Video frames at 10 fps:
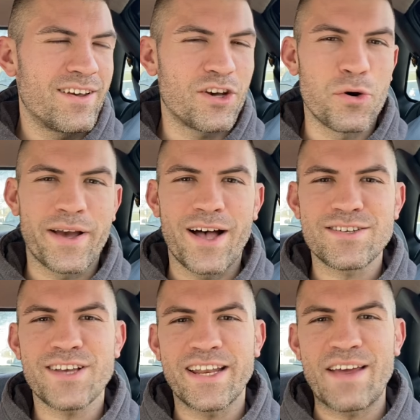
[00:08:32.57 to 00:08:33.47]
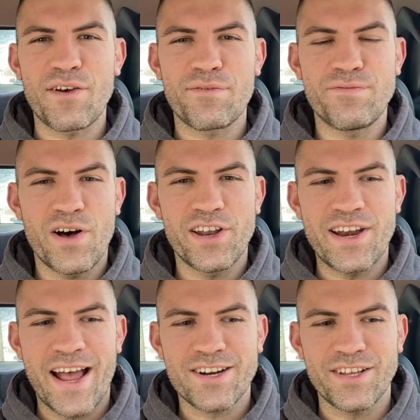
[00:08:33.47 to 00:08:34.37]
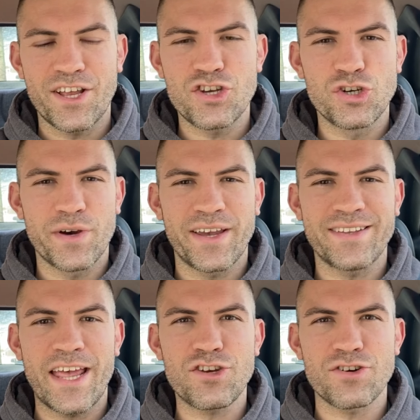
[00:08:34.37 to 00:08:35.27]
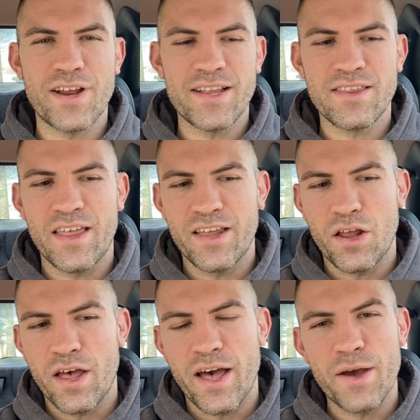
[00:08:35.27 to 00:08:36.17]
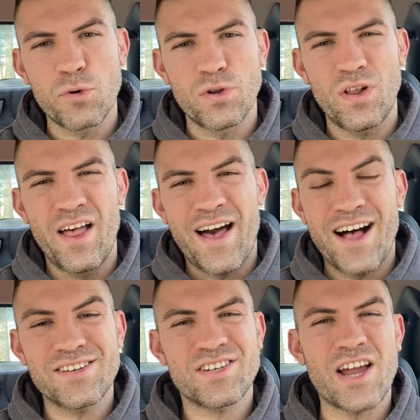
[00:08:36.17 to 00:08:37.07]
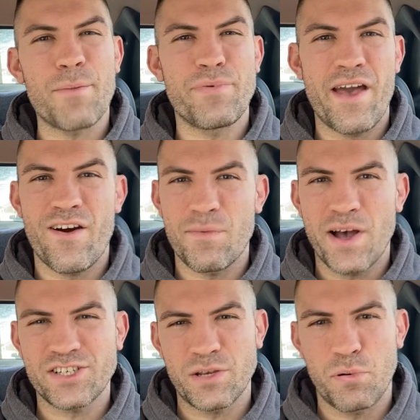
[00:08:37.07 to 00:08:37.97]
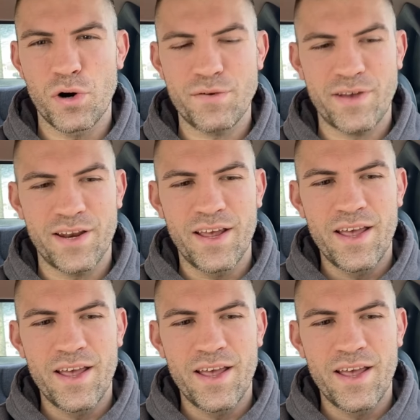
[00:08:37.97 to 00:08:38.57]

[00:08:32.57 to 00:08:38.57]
going outside and having fun and actually enjoying nature. That I'll stop there in my support of it.